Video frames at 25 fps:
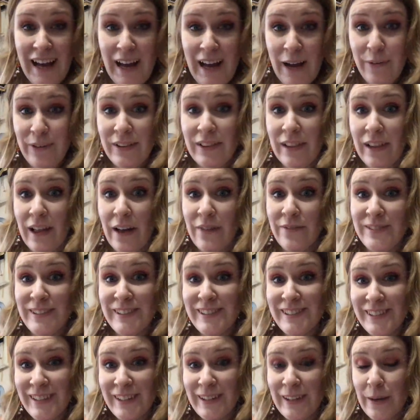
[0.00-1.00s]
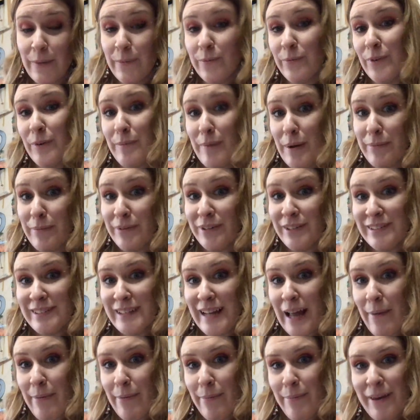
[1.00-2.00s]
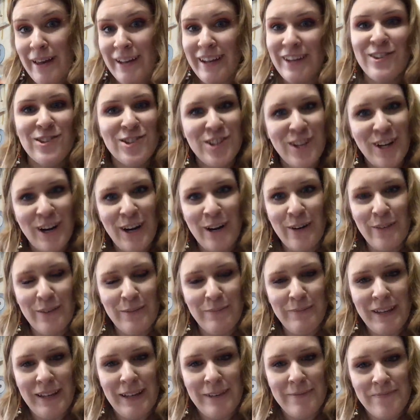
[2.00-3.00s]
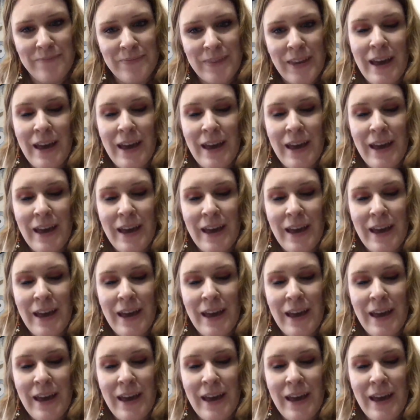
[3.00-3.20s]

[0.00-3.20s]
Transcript: I would love to see them. Remember to snap a pic and share it with me.